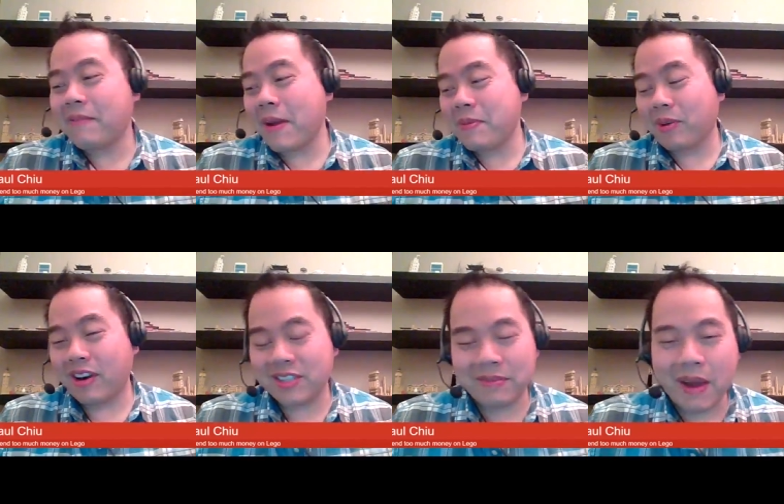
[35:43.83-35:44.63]
wrong too. It
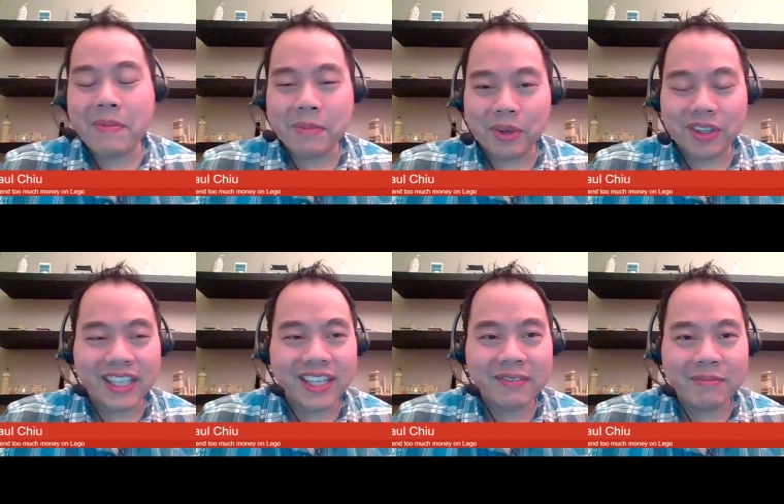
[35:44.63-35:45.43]
might be more than that.
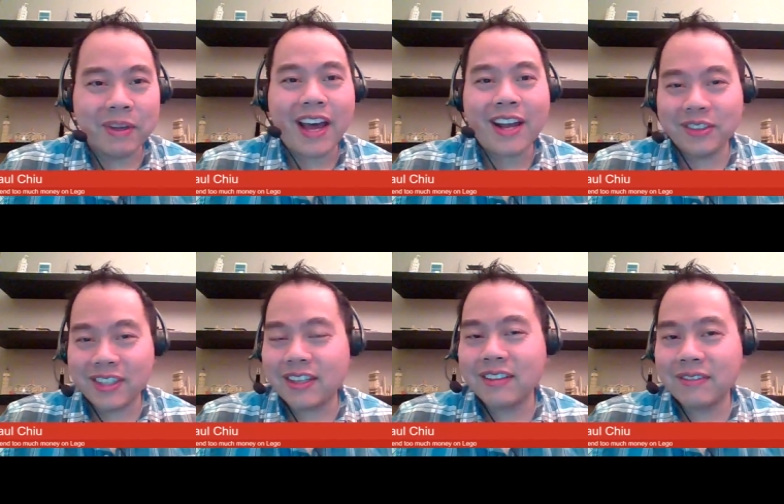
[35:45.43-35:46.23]
But I don't think
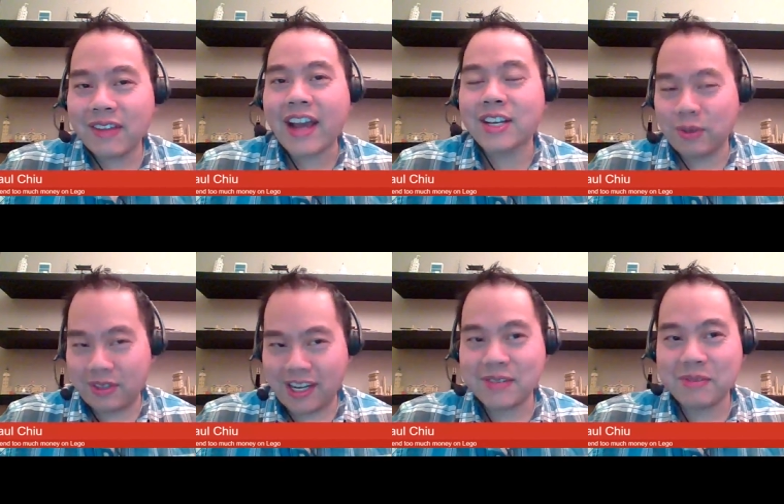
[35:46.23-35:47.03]
actual Taj
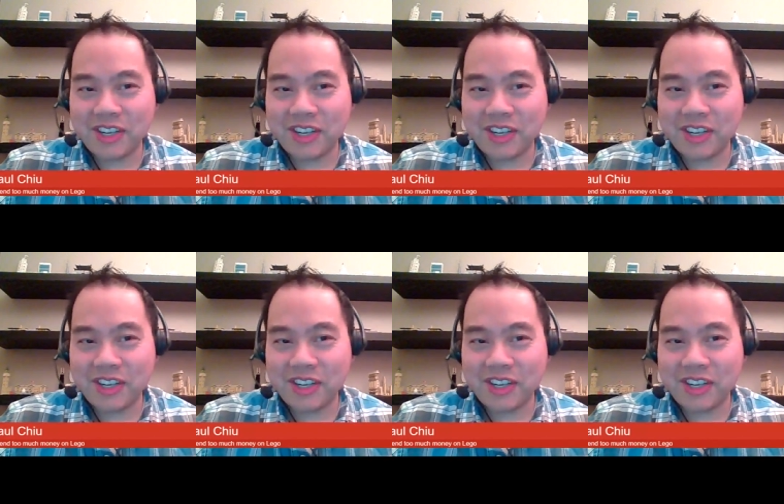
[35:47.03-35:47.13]
Mahal